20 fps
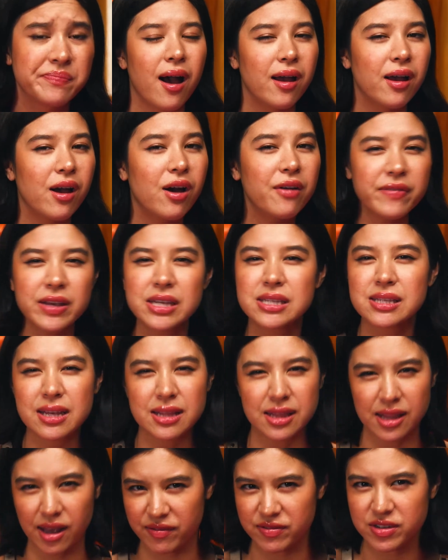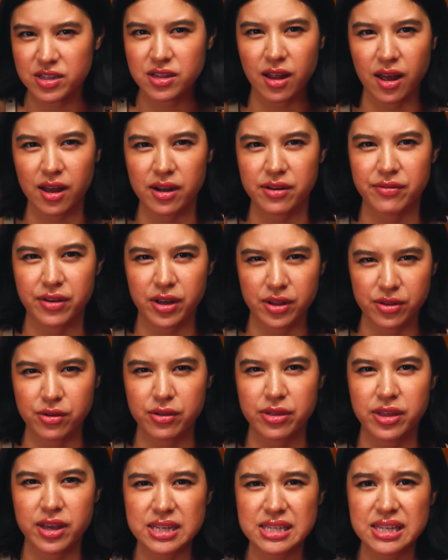I obviously left a lot of other
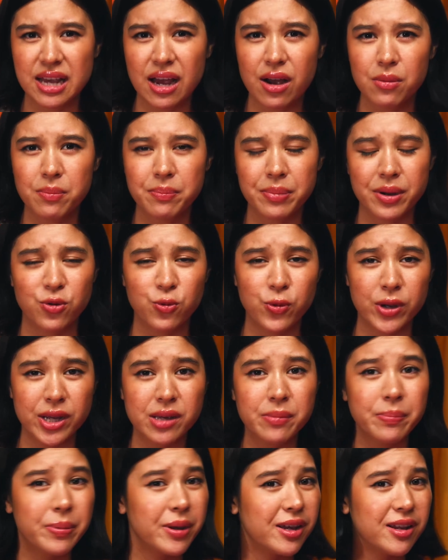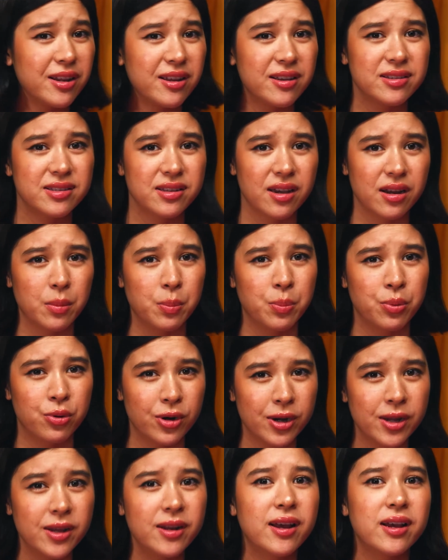things out, but Wikipedia's got a
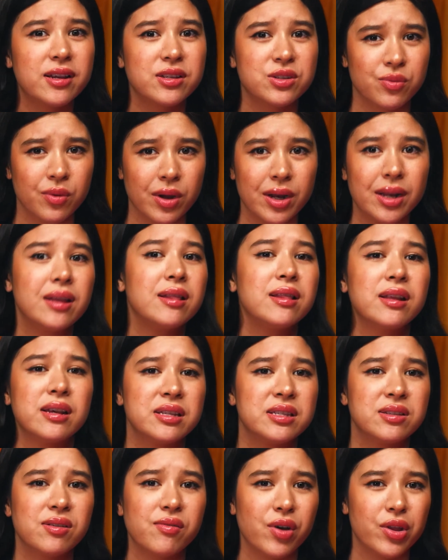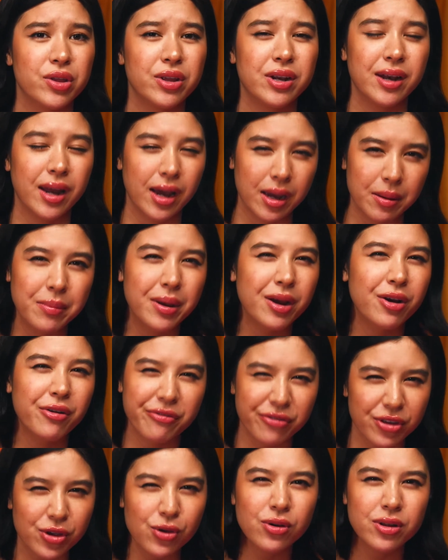pretty nice running list of all the nightmare
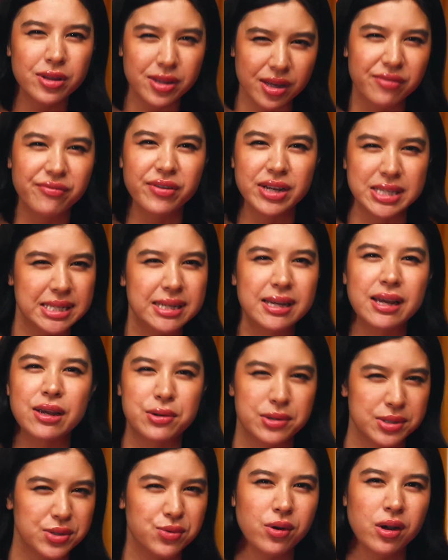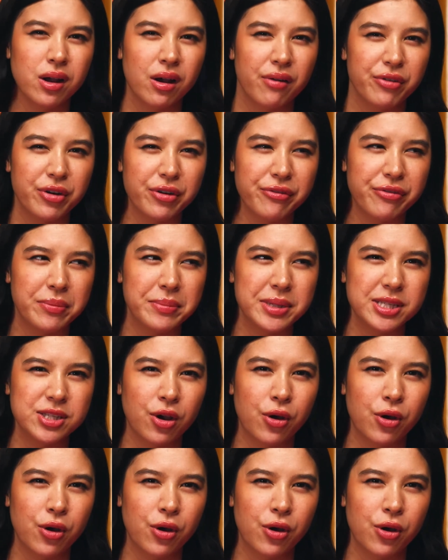fuel the investigators recovered from his